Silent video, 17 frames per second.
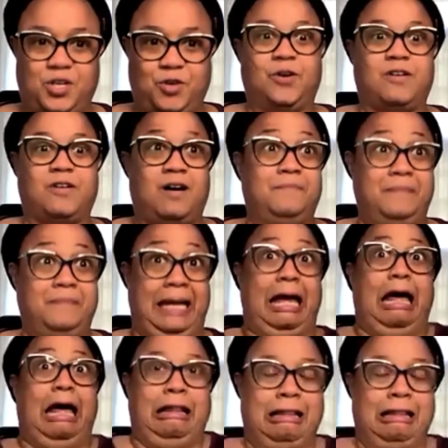You will call
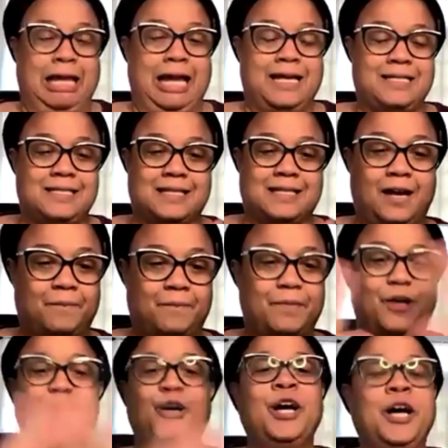me a
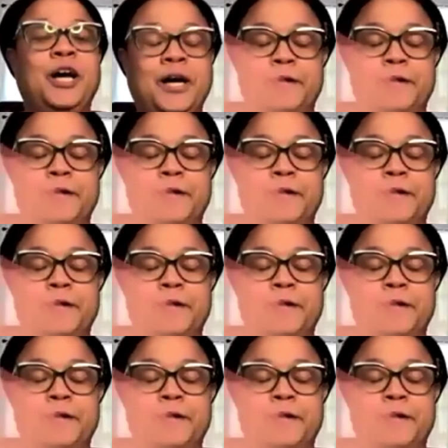landscaper.